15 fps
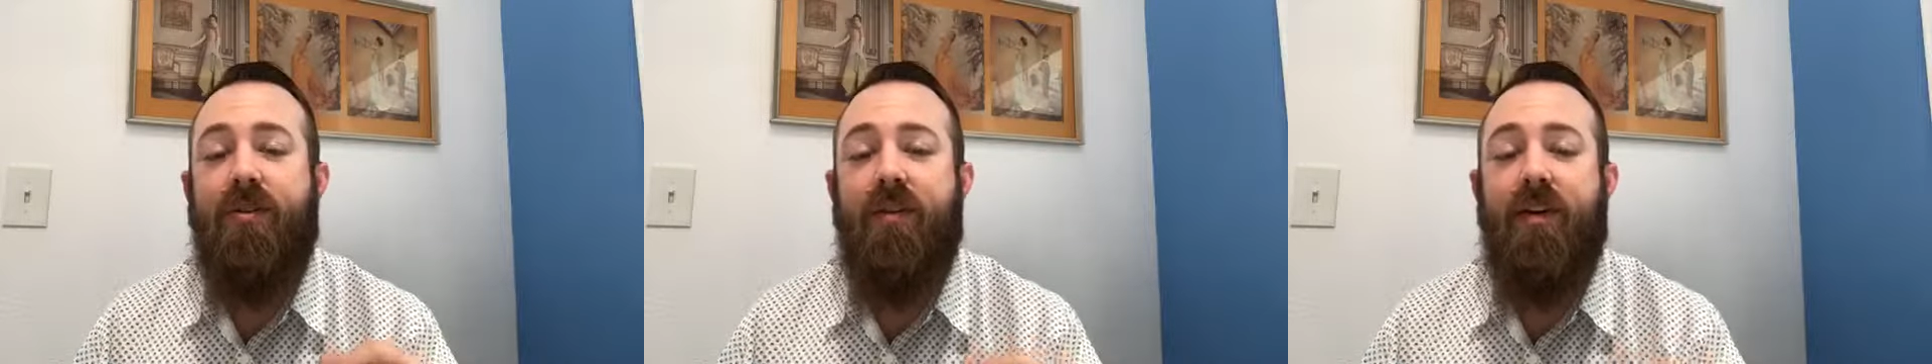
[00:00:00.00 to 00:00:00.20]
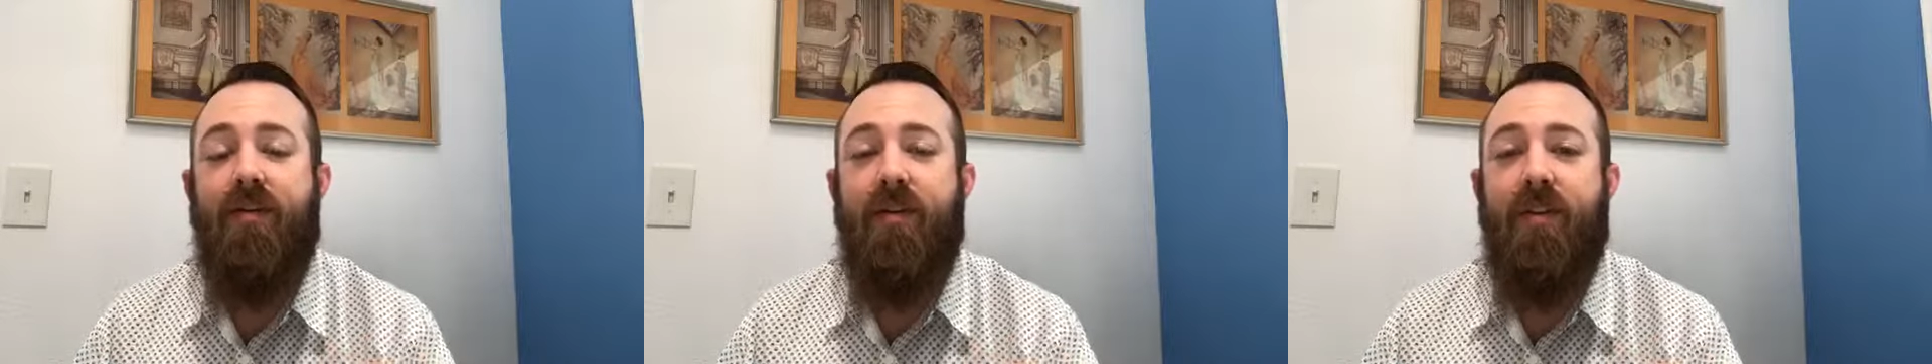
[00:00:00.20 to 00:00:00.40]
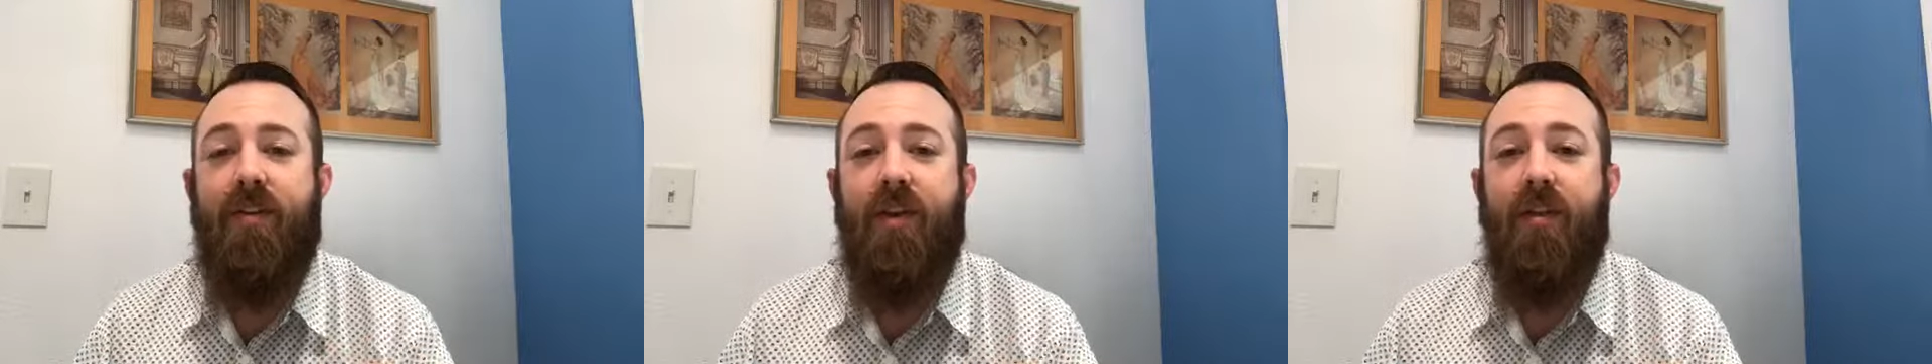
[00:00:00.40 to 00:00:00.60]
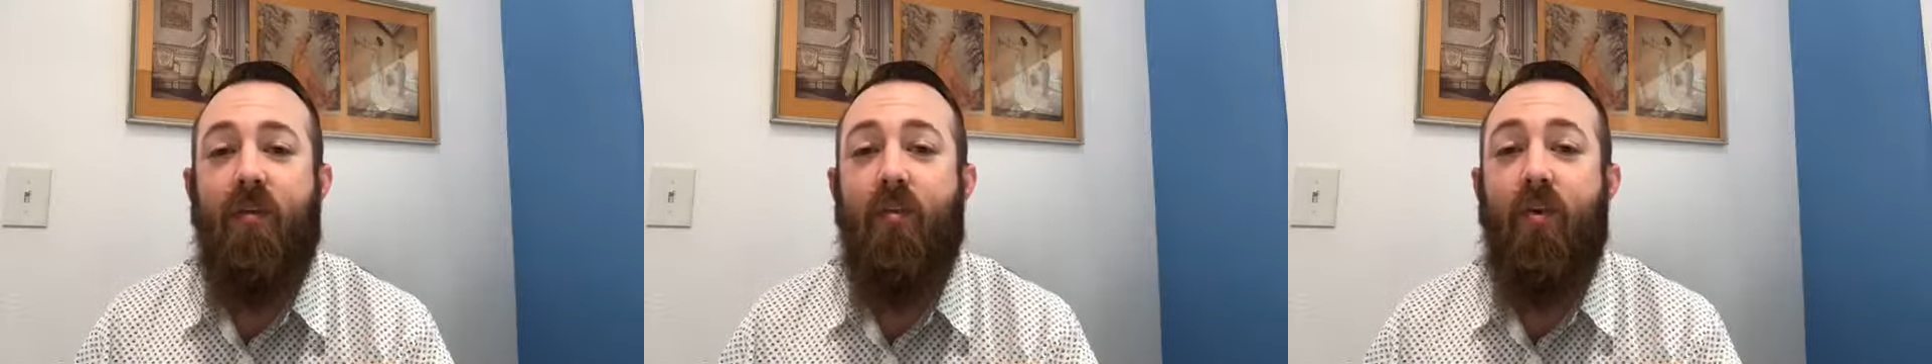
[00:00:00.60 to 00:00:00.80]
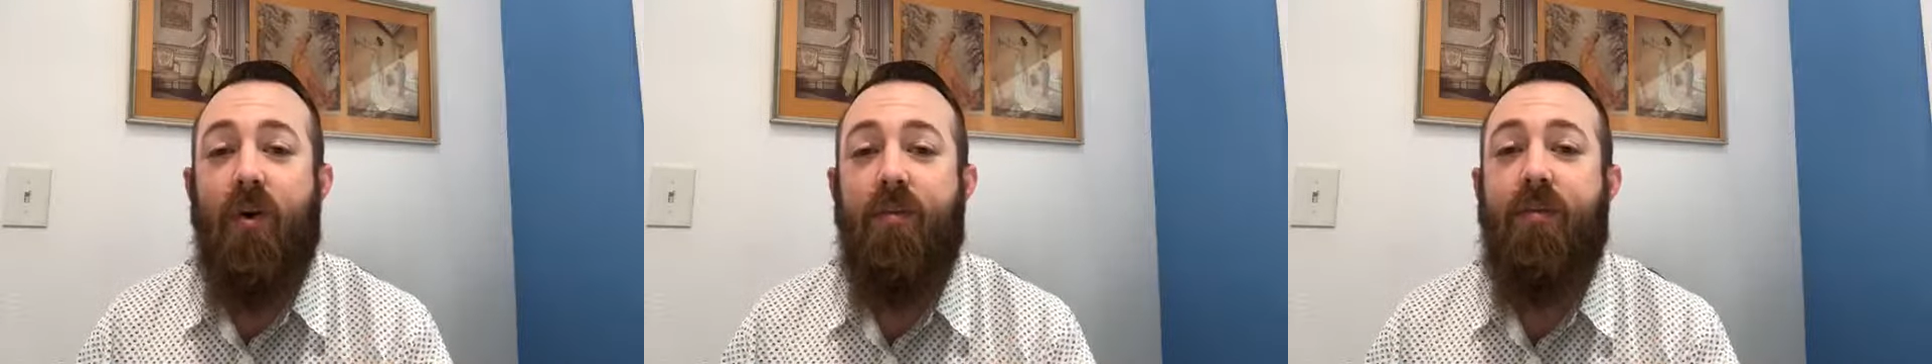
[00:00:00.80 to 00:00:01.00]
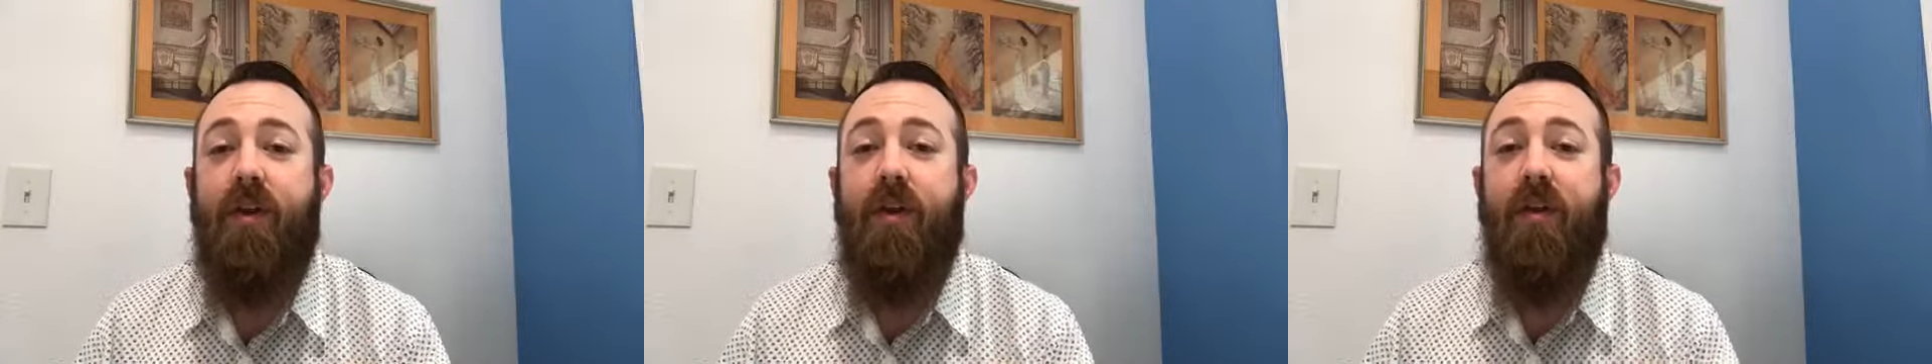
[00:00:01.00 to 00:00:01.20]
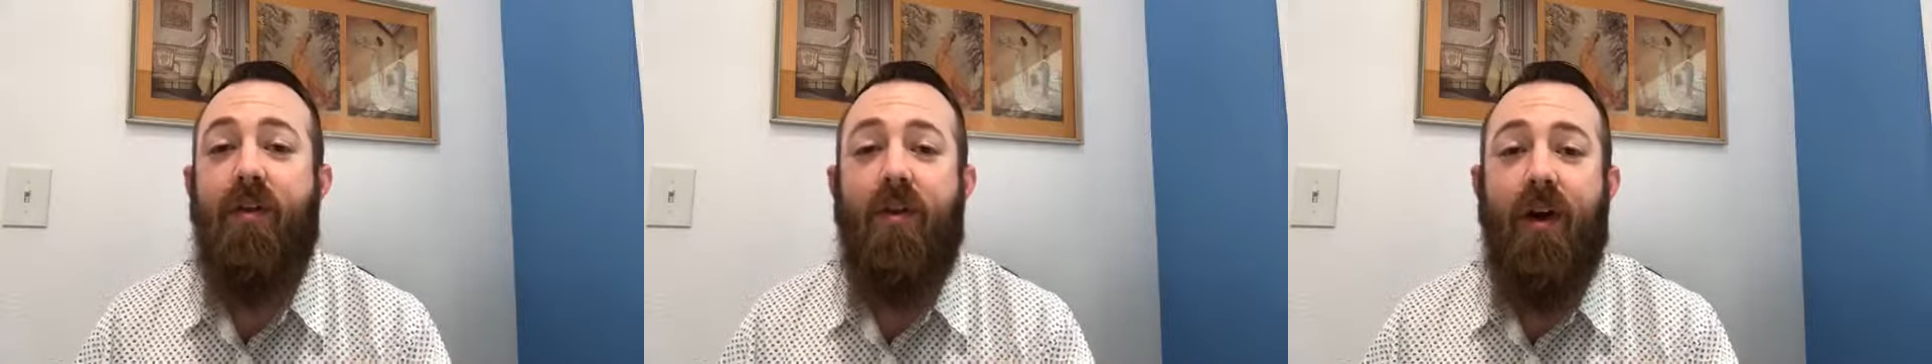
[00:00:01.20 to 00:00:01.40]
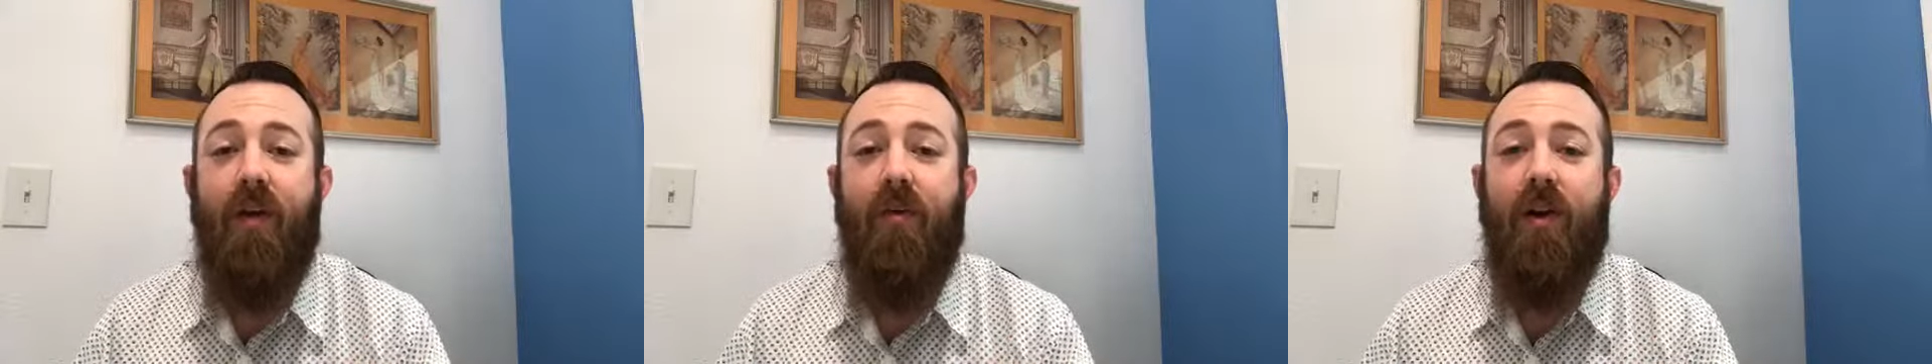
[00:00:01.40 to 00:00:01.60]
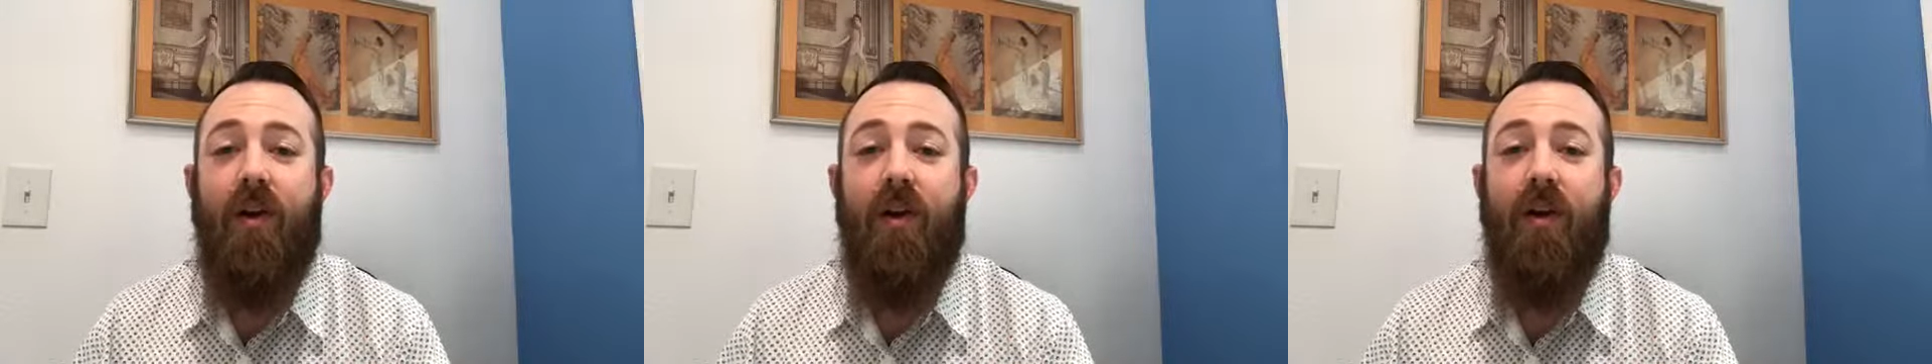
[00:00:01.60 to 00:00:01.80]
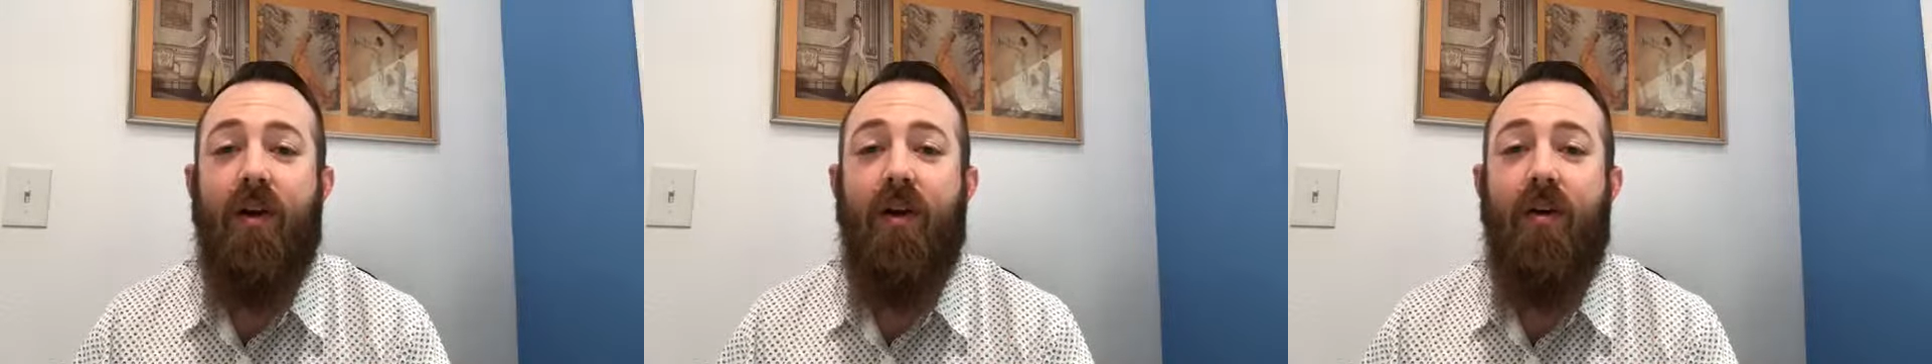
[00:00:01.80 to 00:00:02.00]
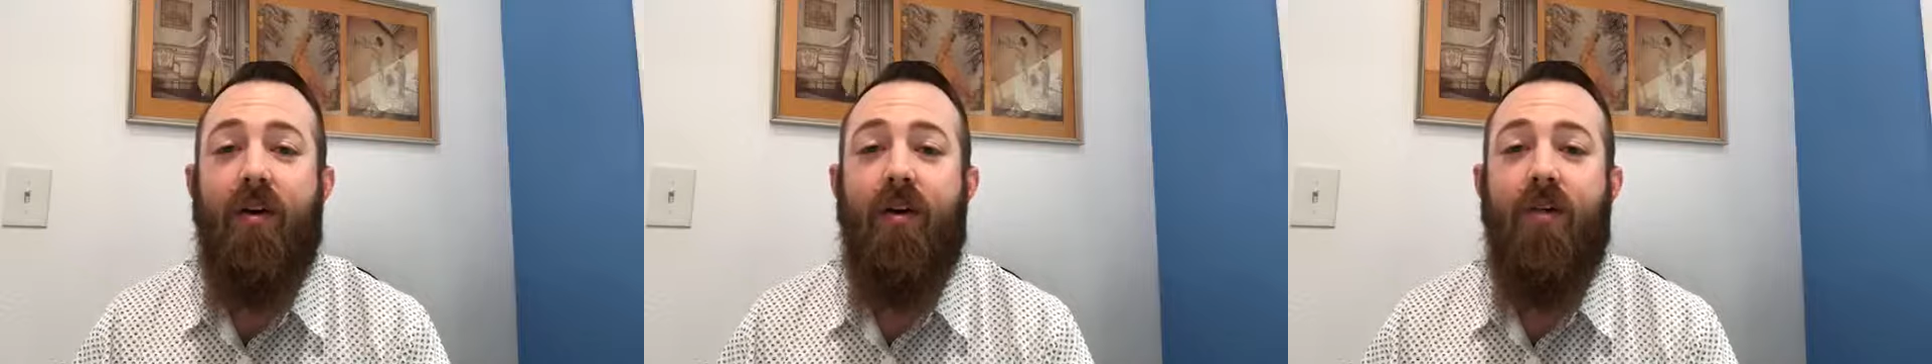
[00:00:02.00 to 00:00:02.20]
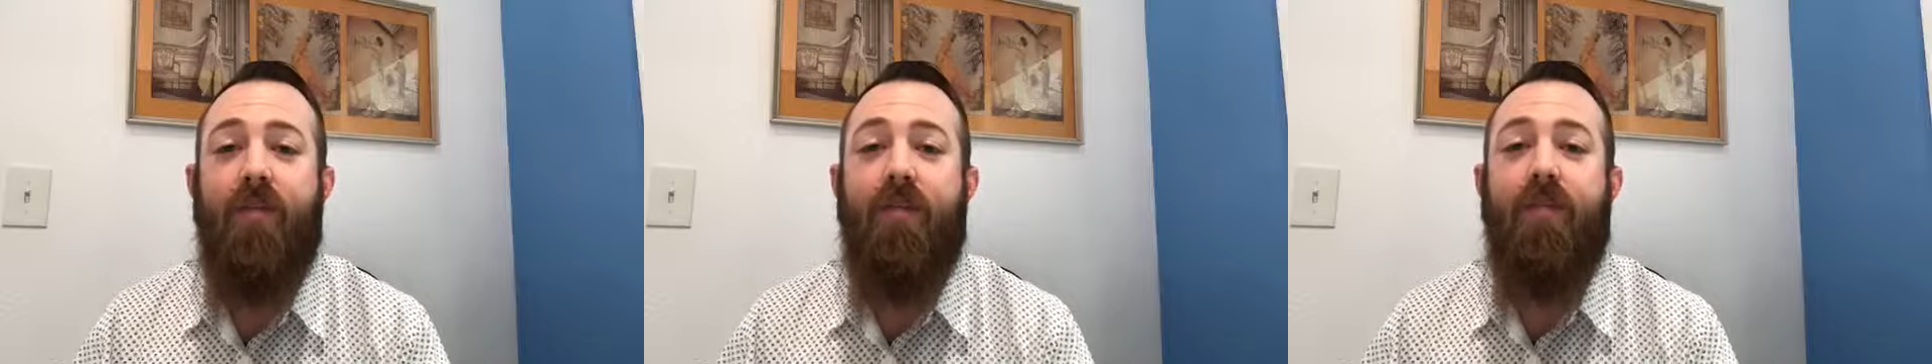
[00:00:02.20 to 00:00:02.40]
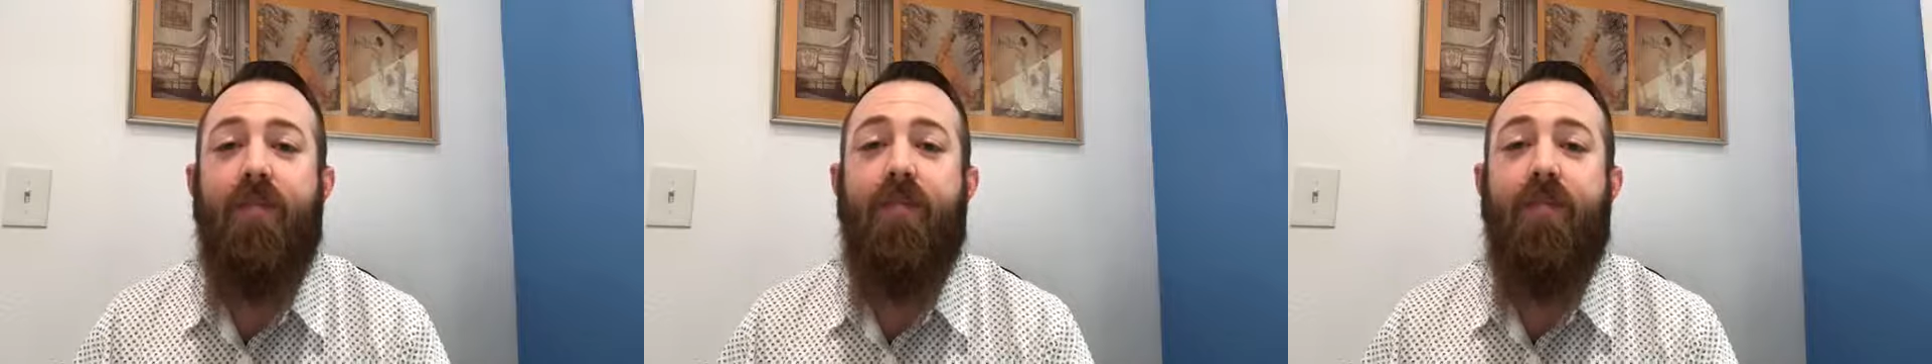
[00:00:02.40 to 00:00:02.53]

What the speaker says: and everything would be a great way to go,